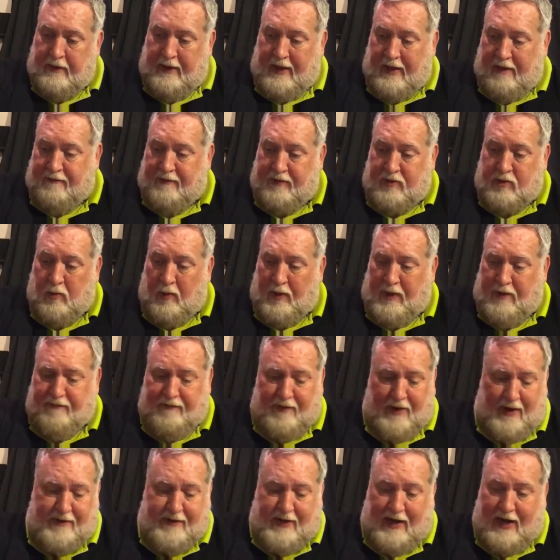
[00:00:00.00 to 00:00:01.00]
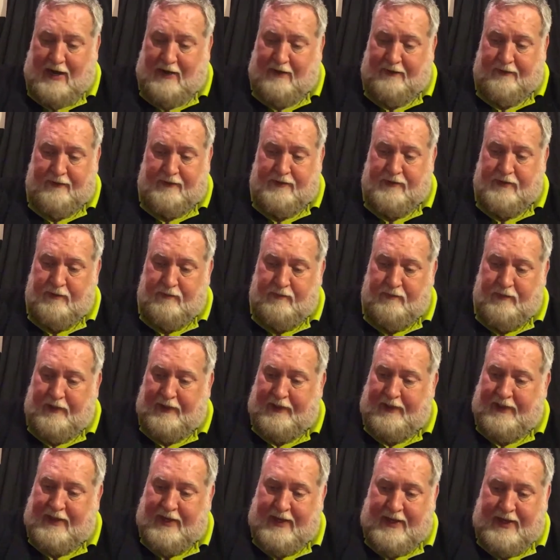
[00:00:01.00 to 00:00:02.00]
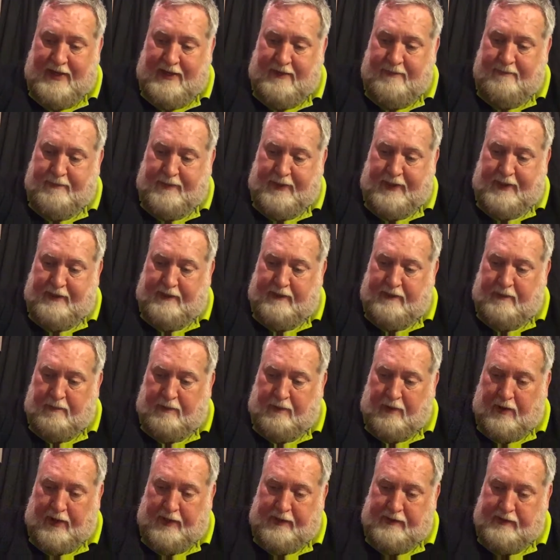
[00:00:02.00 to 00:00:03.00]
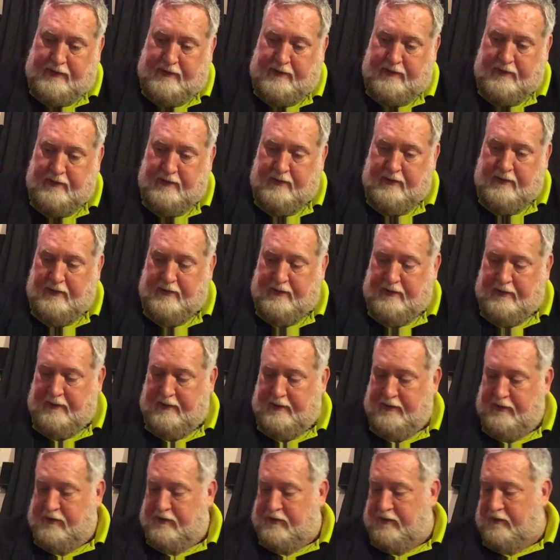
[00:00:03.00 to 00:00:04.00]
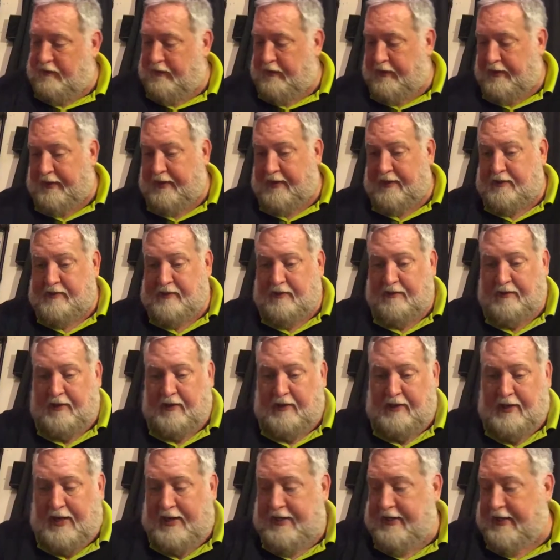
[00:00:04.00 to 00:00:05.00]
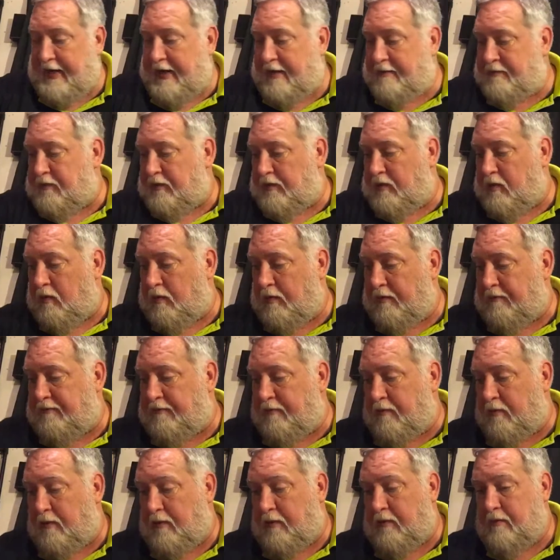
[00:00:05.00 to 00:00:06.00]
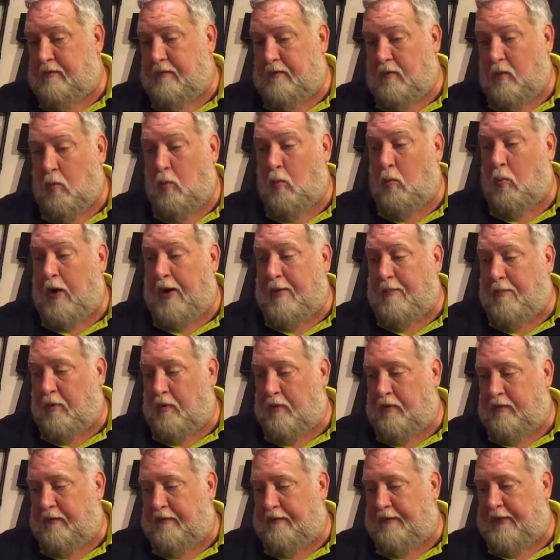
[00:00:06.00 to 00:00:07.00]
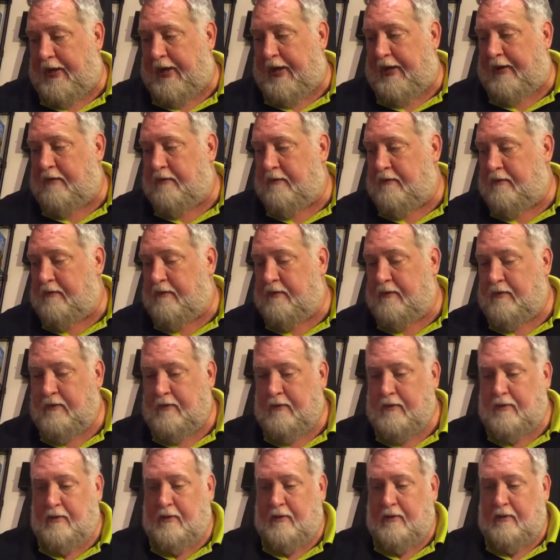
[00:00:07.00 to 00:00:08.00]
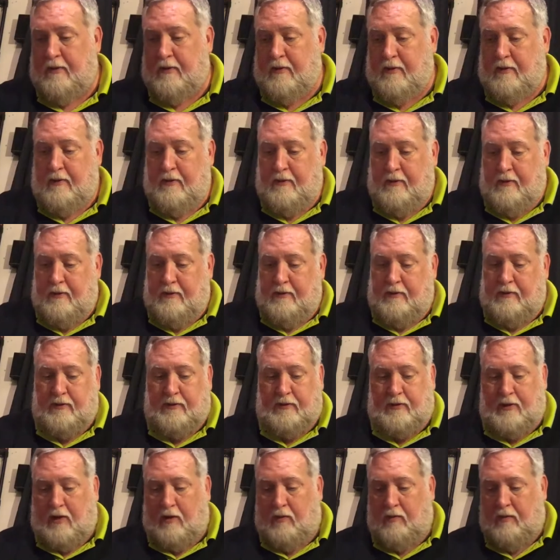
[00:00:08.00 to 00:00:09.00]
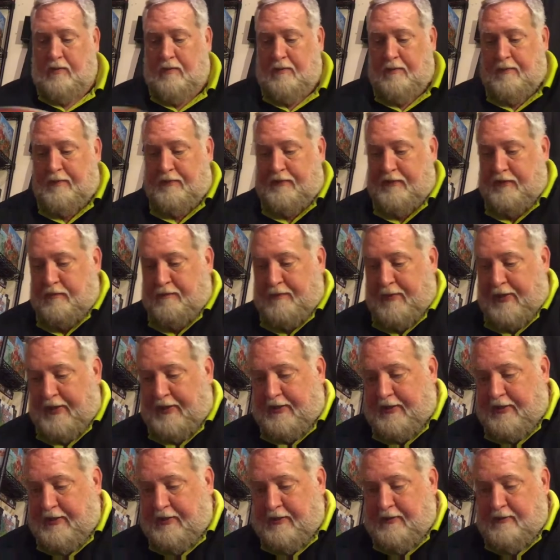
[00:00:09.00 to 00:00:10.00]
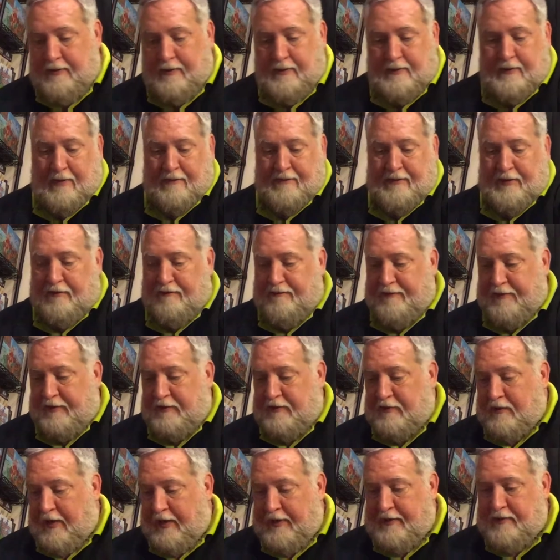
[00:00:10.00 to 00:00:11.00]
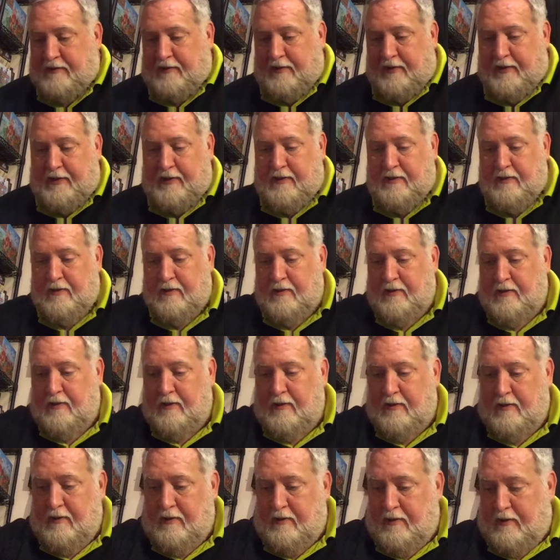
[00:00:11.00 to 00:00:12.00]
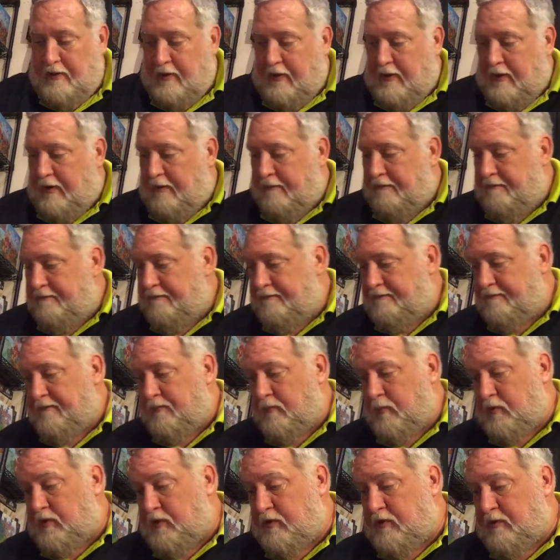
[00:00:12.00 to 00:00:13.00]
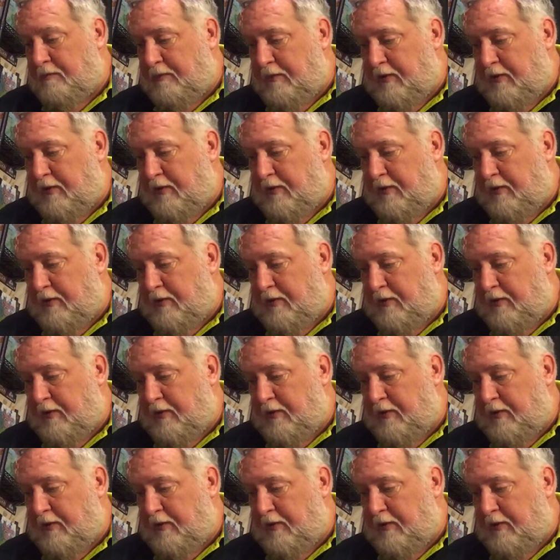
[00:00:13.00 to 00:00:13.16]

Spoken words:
And for $25, you really can't beat the price, considering, like I said, that a lot of games are going for way more than that. So, put these back in. Everything fits nicely, which is a